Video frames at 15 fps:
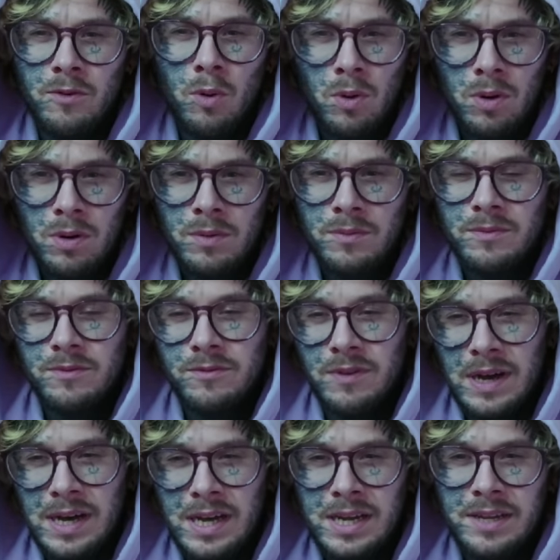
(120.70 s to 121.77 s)
4,
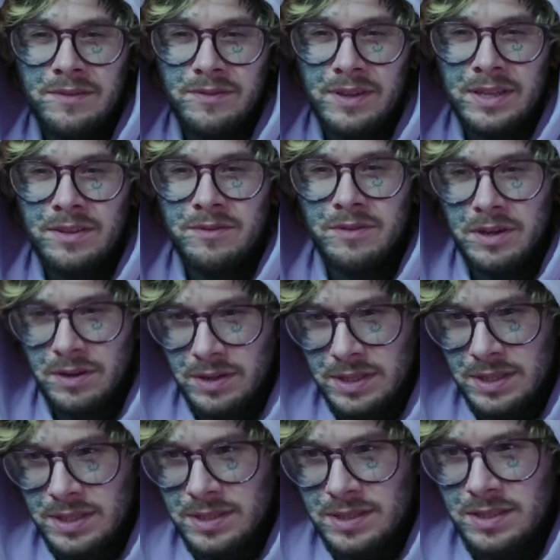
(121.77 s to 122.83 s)
5 at the very
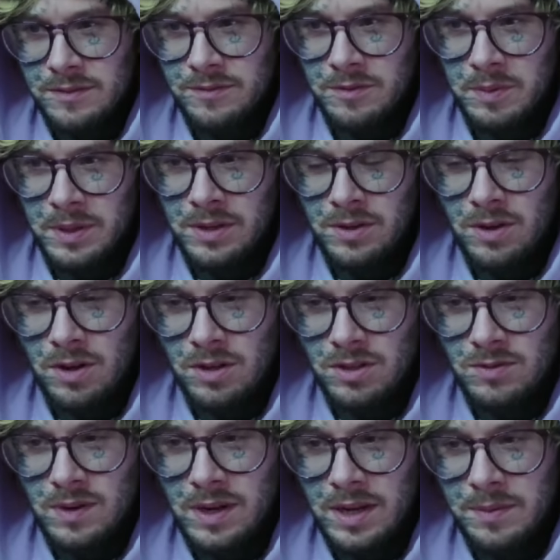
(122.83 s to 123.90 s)
least, if you play your cards
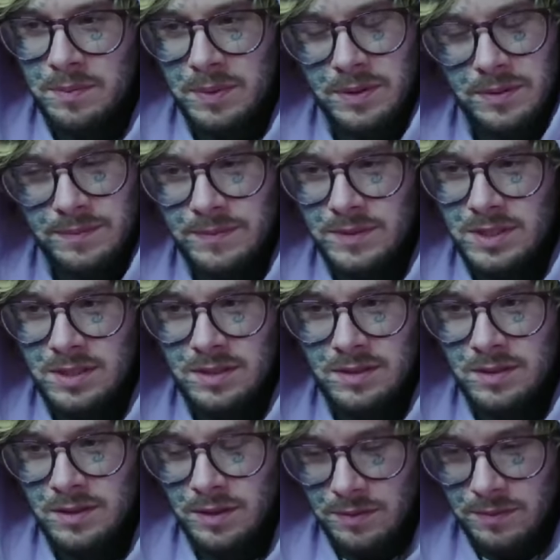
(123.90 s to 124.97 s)
right. But,
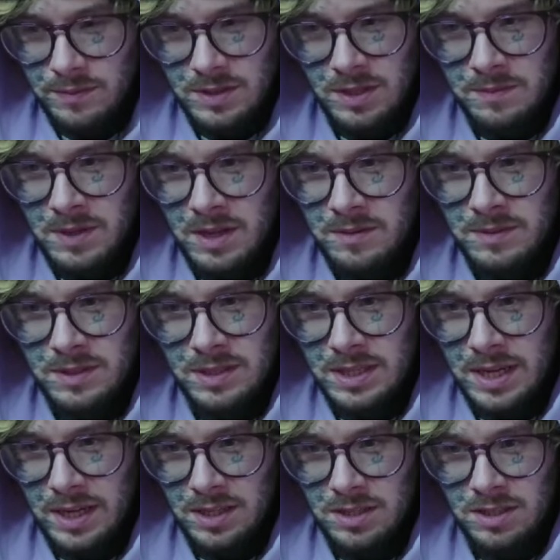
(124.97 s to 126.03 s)
you know, sometimes the
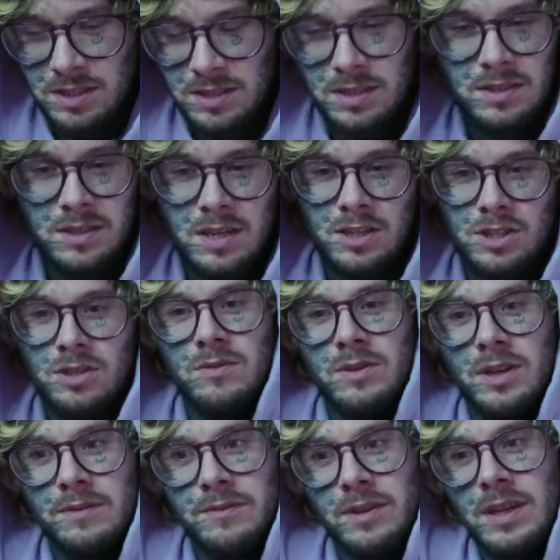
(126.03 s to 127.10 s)
deck just does not show
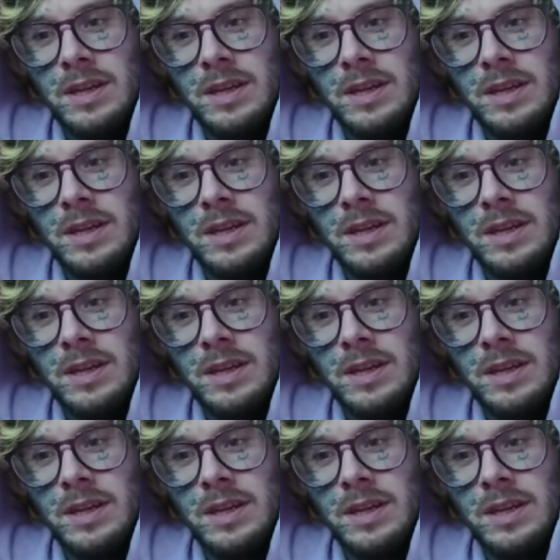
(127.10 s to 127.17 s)
love.